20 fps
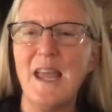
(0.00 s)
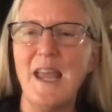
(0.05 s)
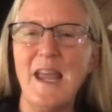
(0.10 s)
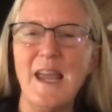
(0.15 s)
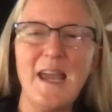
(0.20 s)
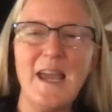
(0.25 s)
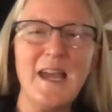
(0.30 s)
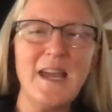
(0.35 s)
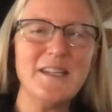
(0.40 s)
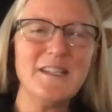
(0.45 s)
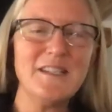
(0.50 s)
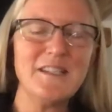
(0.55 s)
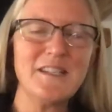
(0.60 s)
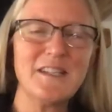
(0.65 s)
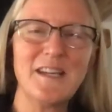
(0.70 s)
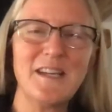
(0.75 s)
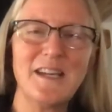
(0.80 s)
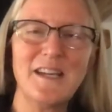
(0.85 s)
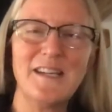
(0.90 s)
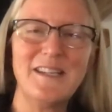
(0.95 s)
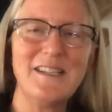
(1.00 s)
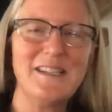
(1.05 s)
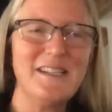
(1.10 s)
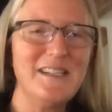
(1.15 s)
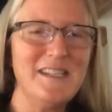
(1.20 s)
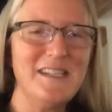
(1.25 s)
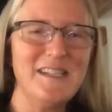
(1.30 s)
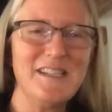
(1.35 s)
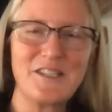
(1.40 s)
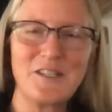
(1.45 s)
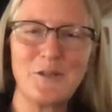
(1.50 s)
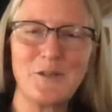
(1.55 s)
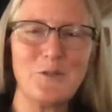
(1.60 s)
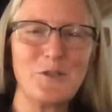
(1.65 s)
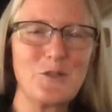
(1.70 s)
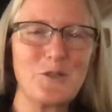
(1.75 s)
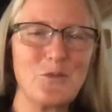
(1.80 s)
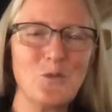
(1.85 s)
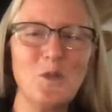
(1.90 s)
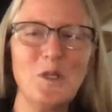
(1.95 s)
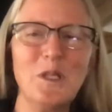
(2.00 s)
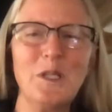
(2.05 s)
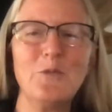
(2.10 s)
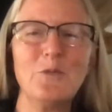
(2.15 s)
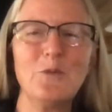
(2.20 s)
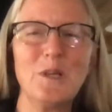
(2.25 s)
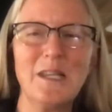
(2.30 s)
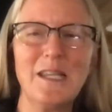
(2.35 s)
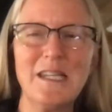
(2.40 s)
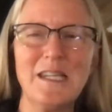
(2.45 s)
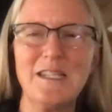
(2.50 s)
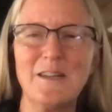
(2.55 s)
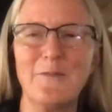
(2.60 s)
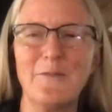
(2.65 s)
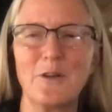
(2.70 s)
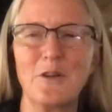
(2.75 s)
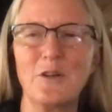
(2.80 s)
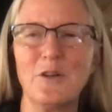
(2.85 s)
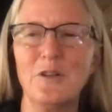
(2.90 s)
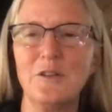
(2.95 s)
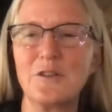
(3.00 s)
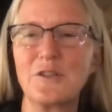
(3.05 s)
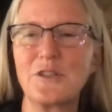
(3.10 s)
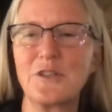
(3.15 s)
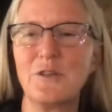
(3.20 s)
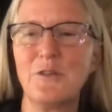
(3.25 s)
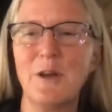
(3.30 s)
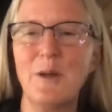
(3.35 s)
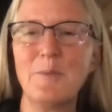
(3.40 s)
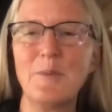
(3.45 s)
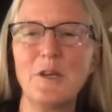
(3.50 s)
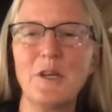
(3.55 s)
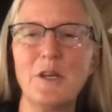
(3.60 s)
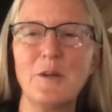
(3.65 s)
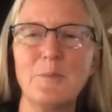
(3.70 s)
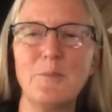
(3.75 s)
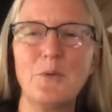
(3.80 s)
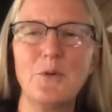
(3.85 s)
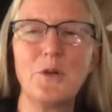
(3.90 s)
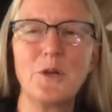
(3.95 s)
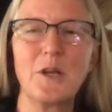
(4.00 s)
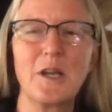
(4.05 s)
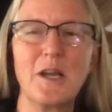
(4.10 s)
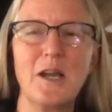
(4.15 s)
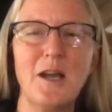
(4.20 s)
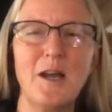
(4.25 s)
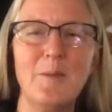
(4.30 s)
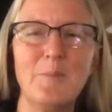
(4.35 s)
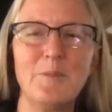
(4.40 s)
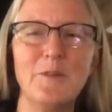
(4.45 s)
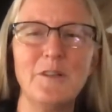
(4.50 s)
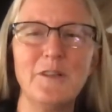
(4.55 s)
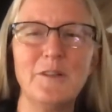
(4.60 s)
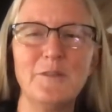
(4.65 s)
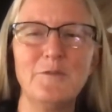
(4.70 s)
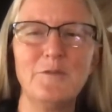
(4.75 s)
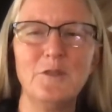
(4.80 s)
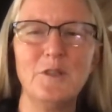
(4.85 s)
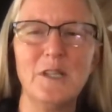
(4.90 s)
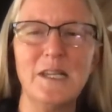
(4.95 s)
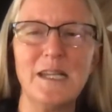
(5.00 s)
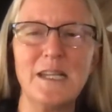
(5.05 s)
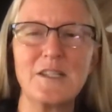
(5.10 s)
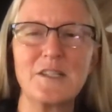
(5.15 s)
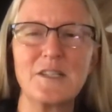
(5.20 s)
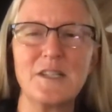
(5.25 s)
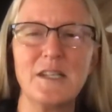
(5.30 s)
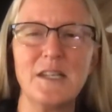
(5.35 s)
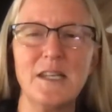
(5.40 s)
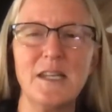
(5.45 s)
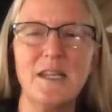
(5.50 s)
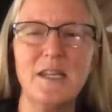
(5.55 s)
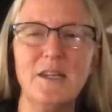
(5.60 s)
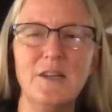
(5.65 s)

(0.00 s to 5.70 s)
And so it's really, really difficult. So I'm going to put a couple of links in